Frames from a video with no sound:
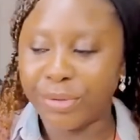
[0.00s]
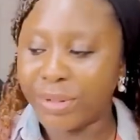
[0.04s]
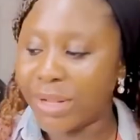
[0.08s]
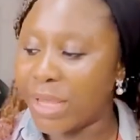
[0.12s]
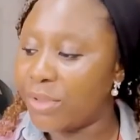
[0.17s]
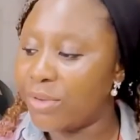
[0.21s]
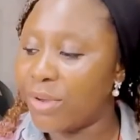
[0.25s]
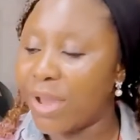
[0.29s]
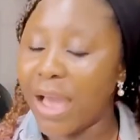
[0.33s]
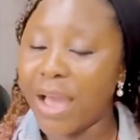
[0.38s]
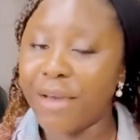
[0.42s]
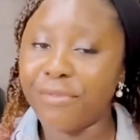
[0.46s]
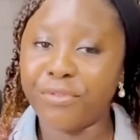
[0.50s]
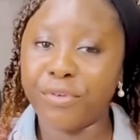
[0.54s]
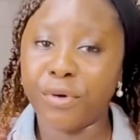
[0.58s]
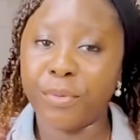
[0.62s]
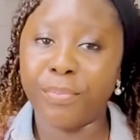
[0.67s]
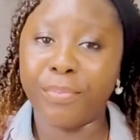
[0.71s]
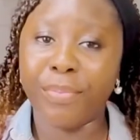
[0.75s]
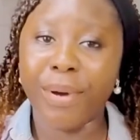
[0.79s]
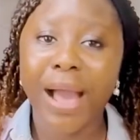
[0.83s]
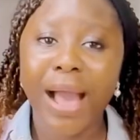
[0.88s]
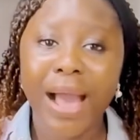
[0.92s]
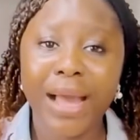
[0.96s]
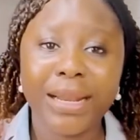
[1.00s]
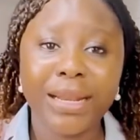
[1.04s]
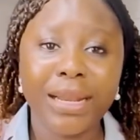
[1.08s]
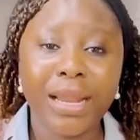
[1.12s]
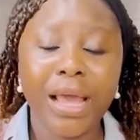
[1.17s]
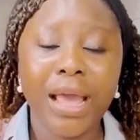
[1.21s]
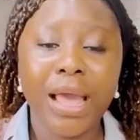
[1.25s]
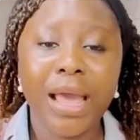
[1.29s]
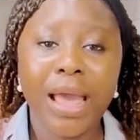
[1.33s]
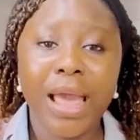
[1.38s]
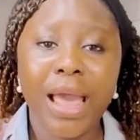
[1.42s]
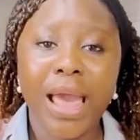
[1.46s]
Now you have your pan,
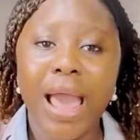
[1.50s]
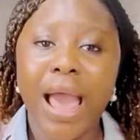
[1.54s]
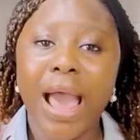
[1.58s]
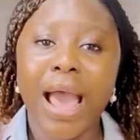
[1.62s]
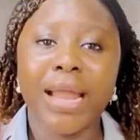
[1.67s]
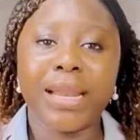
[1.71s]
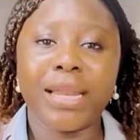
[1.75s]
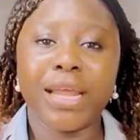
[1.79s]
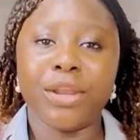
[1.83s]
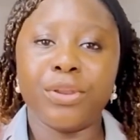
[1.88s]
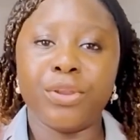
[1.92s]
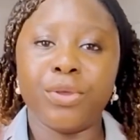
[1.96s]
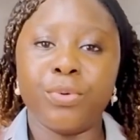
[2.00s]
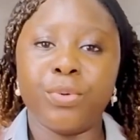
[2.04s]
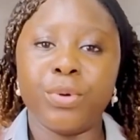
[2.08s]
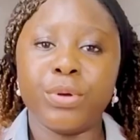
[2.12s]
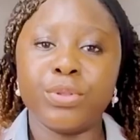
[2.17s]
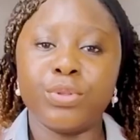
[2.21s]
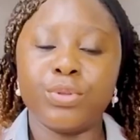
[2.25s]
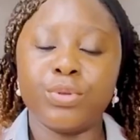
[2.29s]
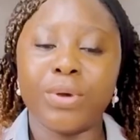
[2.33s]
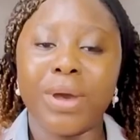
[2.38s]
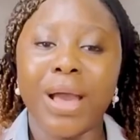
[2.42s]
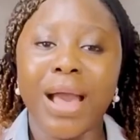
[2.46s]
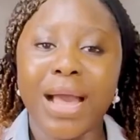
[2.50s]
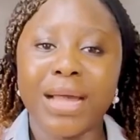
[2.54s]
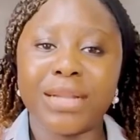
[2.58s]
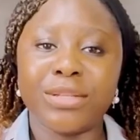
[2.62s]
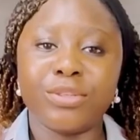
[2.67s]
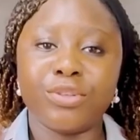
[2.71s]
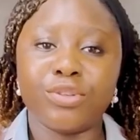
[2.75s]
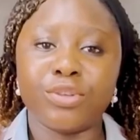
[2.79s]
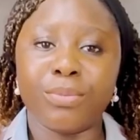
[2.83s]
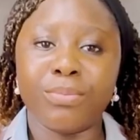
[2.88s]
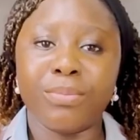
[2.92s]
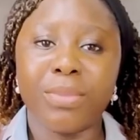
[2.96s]
and then you want to add
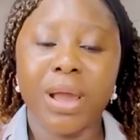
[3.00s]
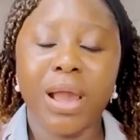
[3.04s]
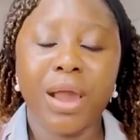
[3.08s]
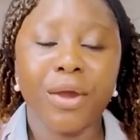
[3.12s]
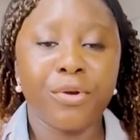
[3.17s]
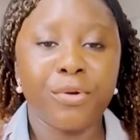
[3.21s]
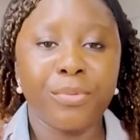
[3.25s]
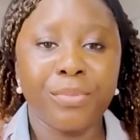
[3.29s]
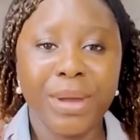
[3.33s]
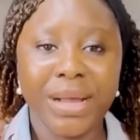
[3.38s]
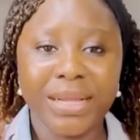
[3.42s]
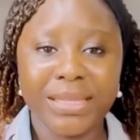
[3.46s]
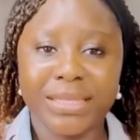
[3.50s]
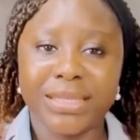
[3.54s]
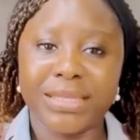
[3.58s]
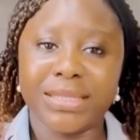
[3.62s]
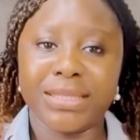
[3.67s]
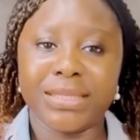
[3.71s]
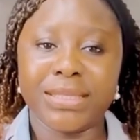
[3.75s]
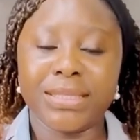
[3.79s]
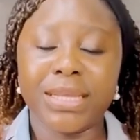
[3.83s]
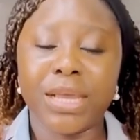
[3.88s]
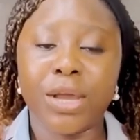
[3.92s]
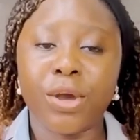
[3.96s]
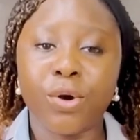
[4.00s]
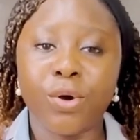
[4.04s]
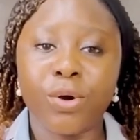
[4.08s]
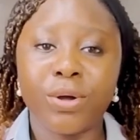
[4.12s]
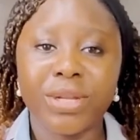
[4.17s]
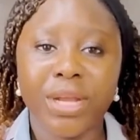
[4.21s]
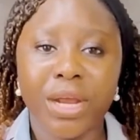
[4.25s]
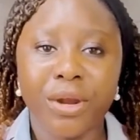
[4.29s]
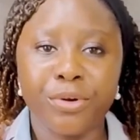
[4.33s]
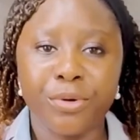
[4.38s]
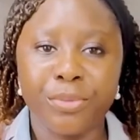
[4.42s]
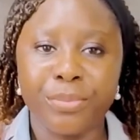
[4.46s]
some aromatics. They're called
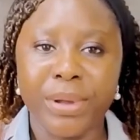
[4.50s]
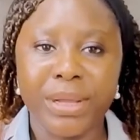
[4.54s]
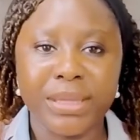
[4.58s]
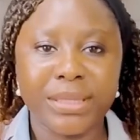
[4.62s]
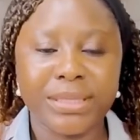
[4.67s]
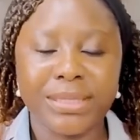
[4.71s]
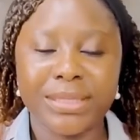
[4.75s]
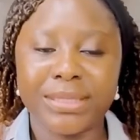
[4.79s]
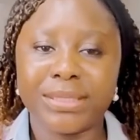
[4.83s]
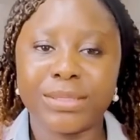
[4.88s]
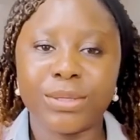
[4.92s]
aromatics: